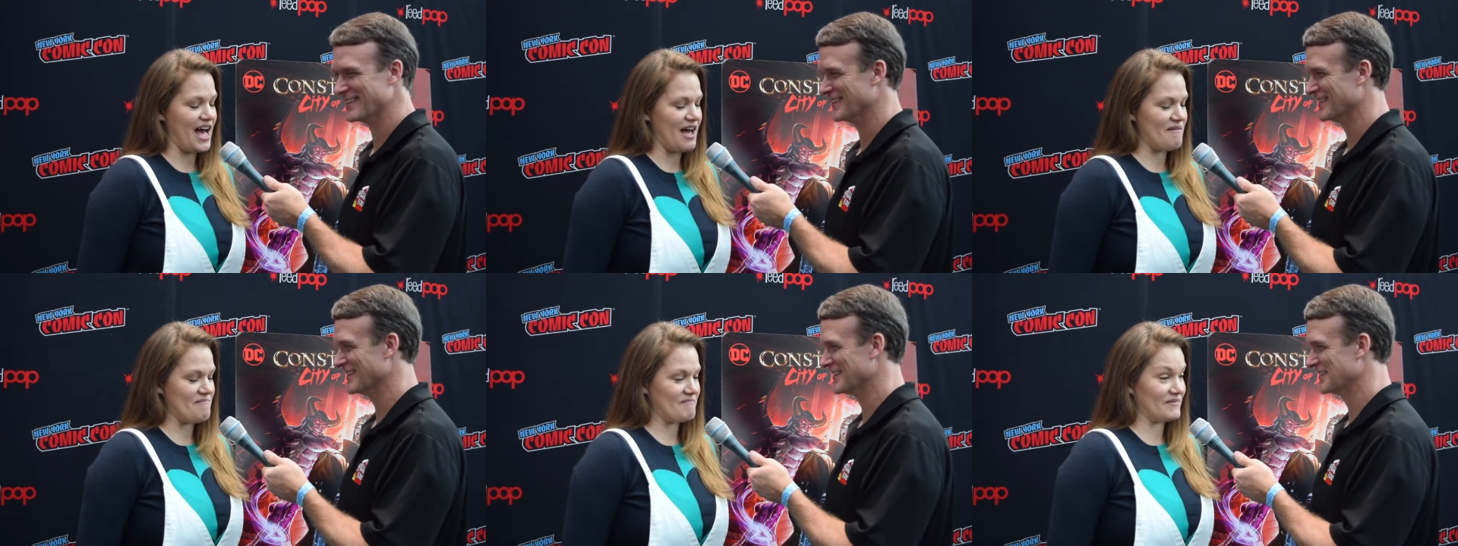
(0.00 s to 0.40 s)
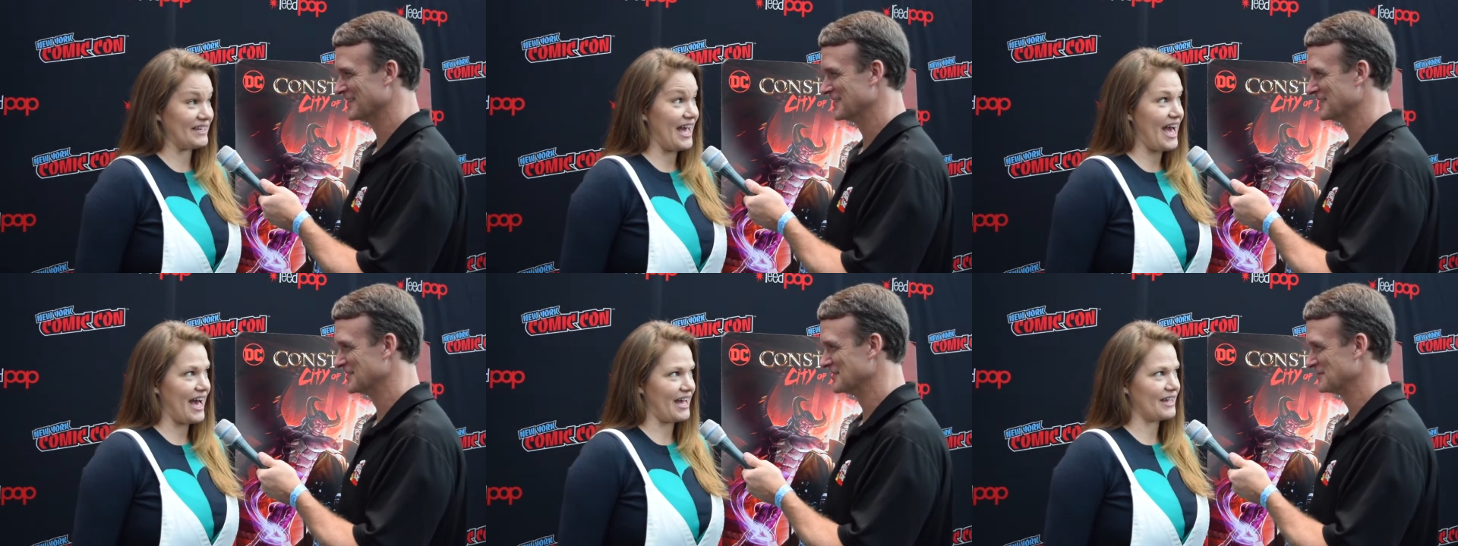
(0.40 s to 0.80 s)
Speaker 1: Um,
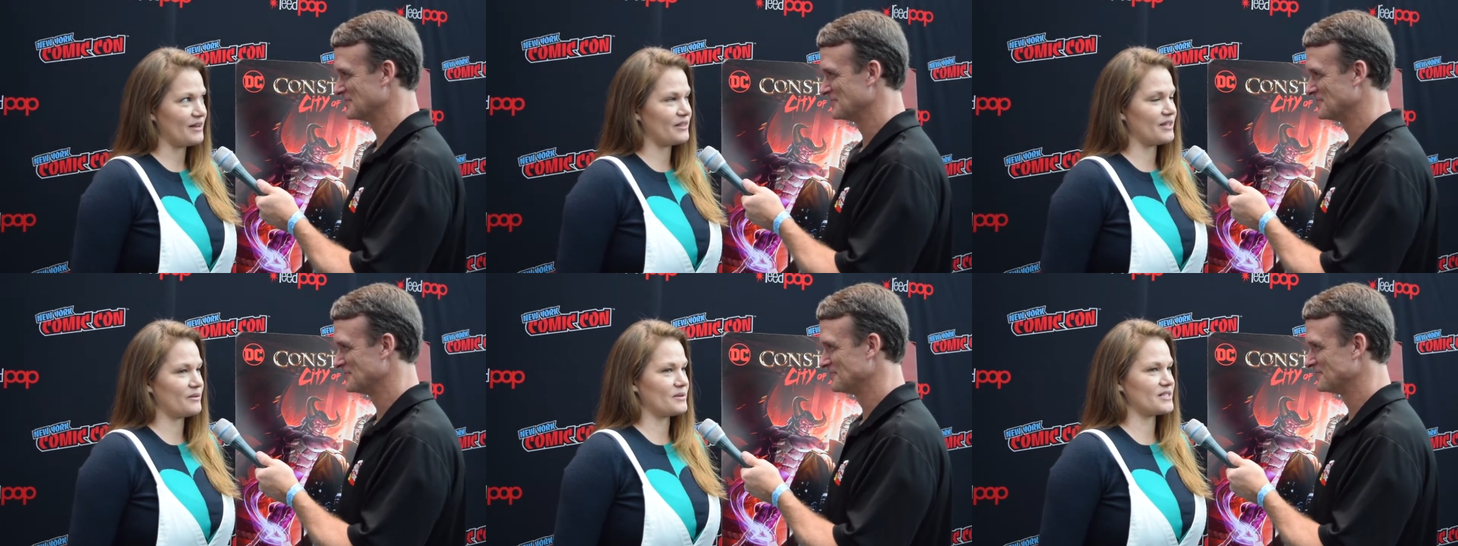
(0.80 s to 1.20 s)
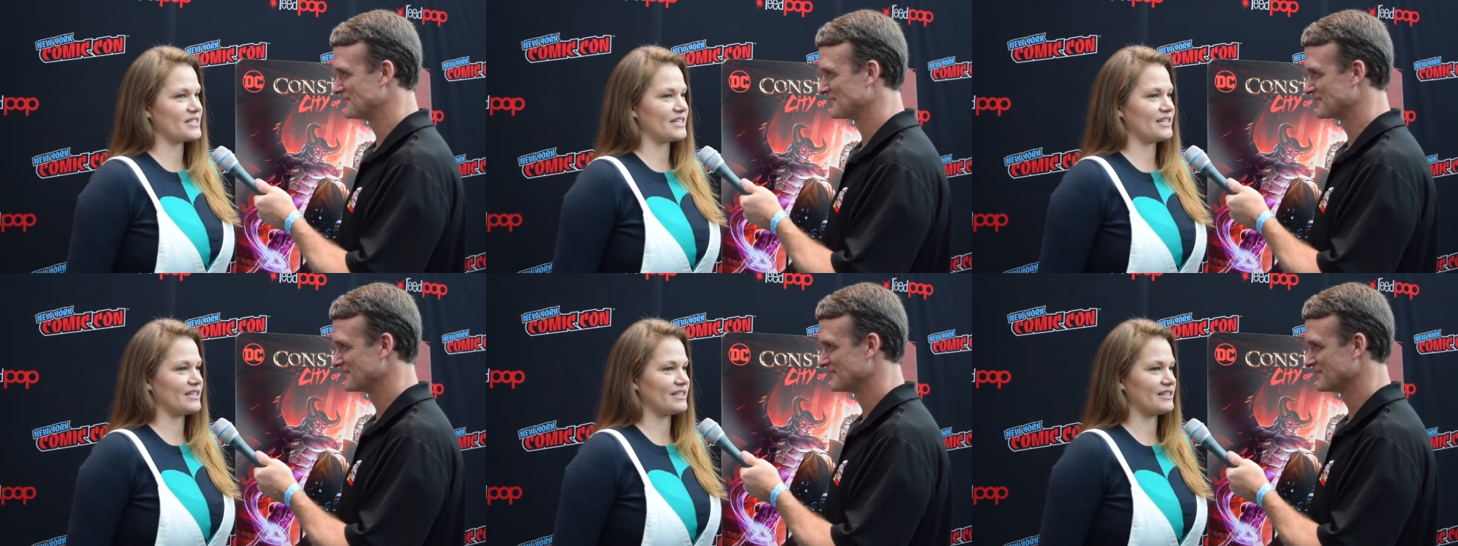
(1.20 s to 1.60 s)
yeah, there
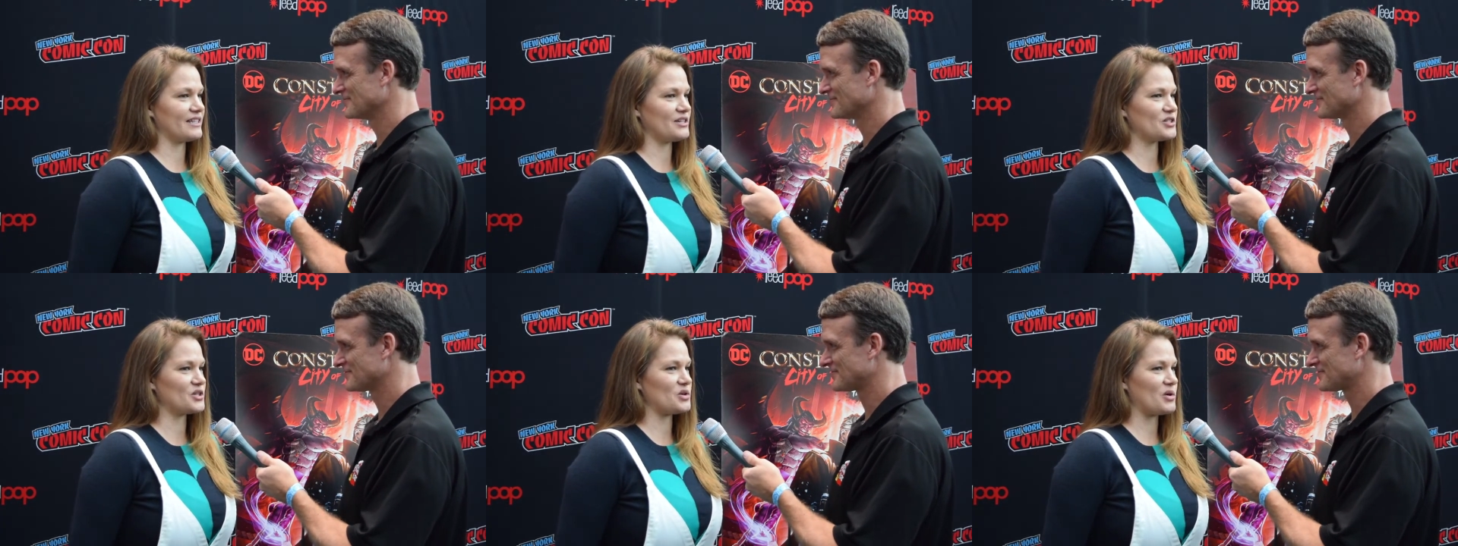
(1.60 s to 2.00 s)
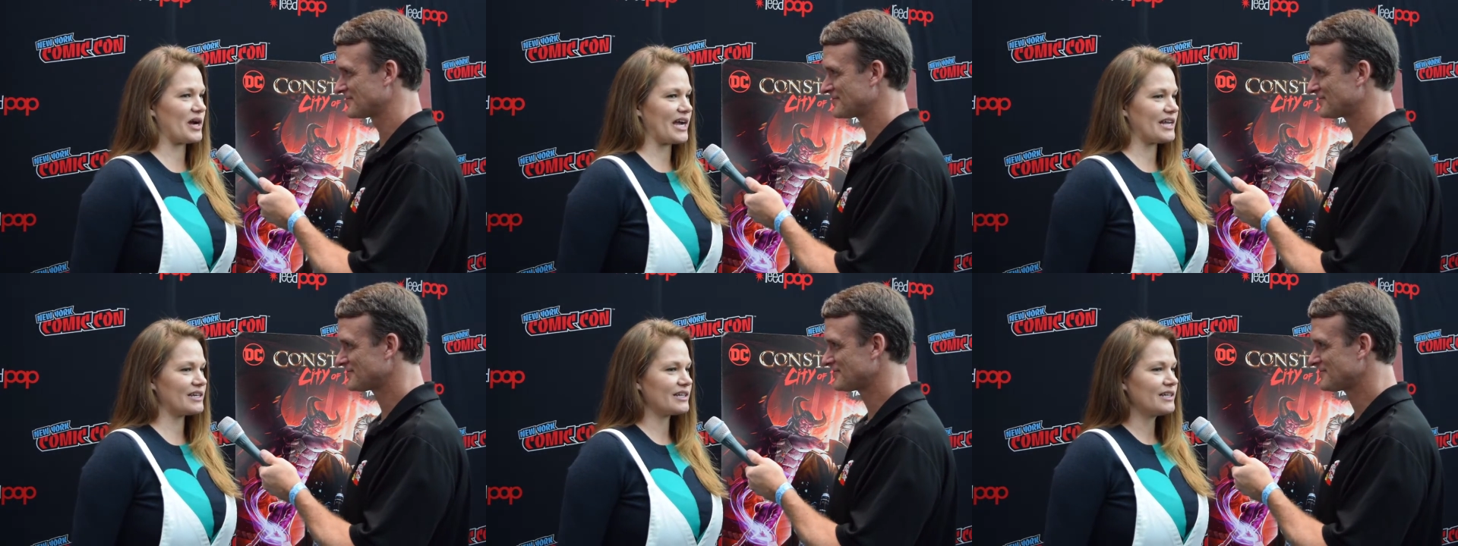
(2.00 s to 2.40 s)
was a there's a
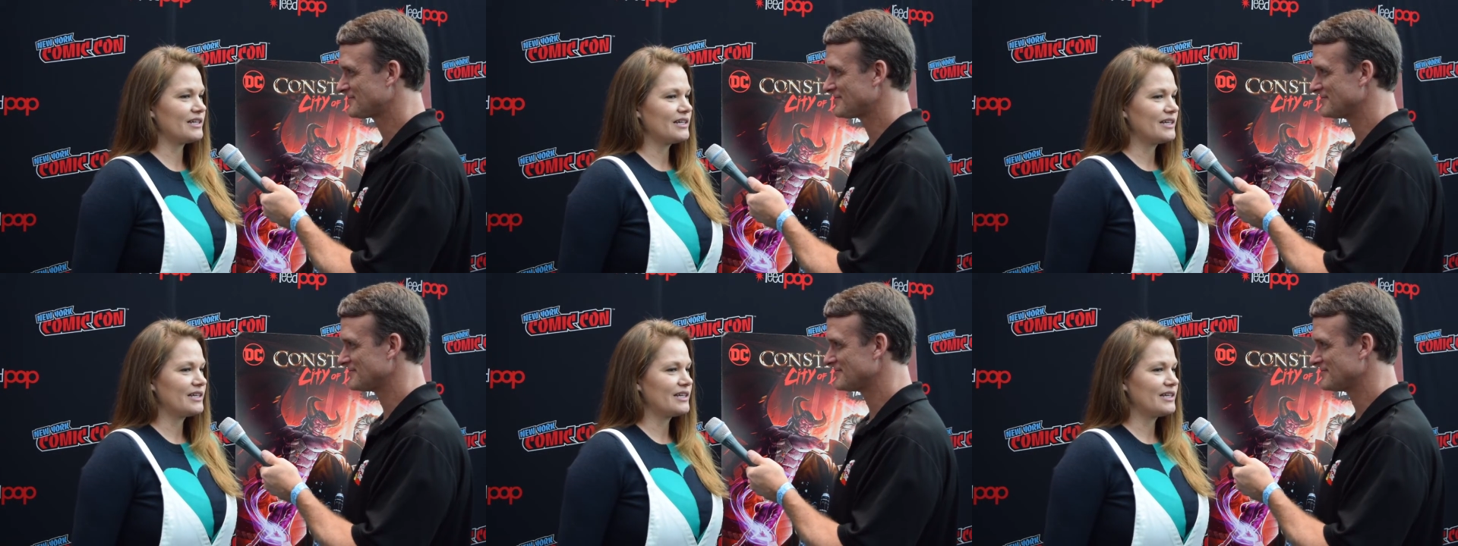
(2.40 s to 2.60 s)
great